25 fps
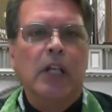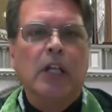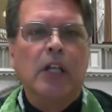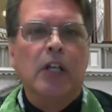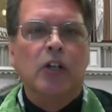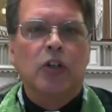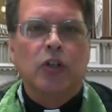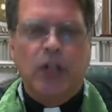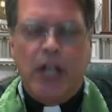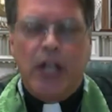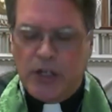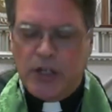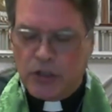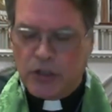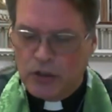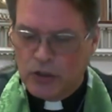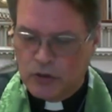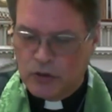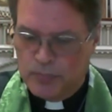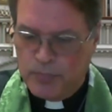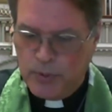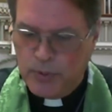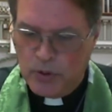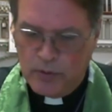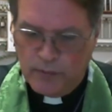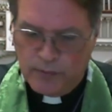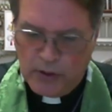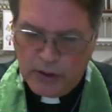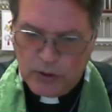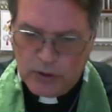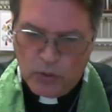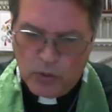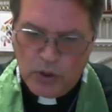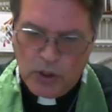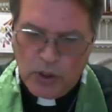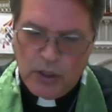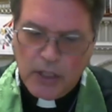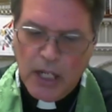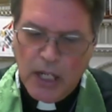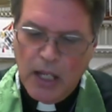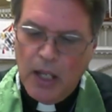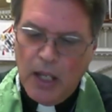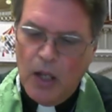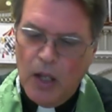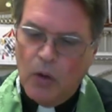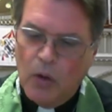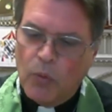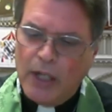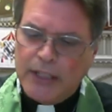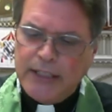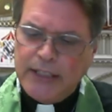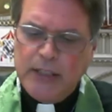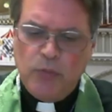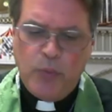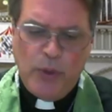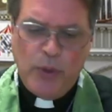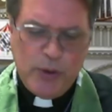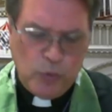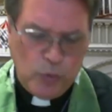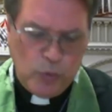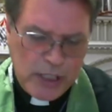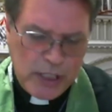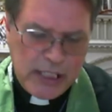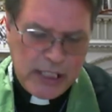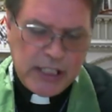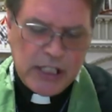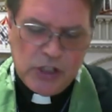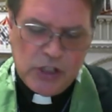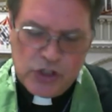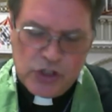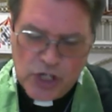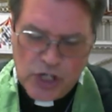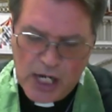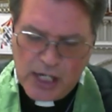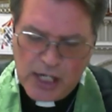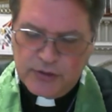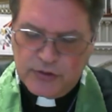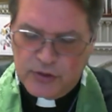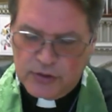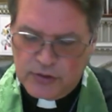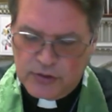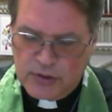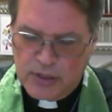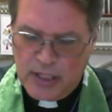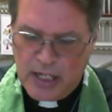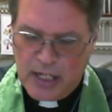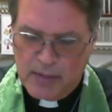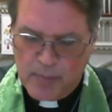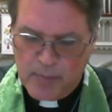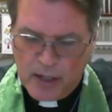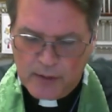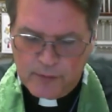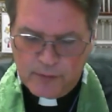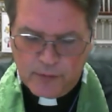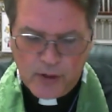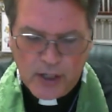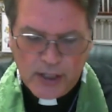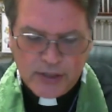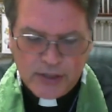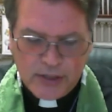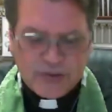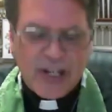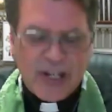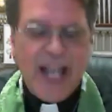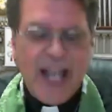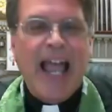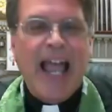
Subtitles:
Creation is beautifully ordered. What did we read in Genesis today, my friends?